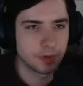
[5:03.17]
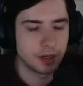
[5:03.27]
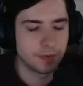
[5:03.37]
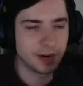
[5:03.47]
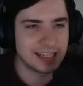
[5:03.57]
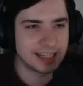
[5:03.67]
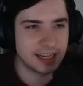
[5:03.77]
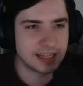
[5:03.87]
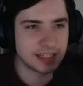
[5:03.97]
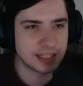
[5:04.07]
Vice
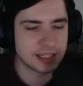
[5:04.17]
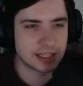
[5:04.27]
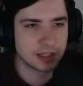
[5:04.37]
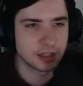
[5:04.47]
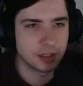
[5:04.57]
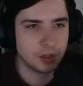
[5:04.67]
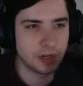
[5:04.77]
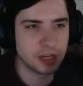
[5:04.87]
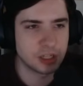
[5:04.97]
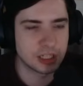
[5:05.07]
Glasses, you
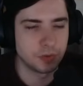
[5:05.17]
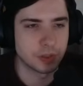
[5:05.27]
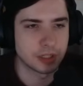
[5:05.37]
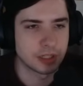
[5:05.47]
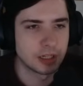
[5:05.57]
can just do it.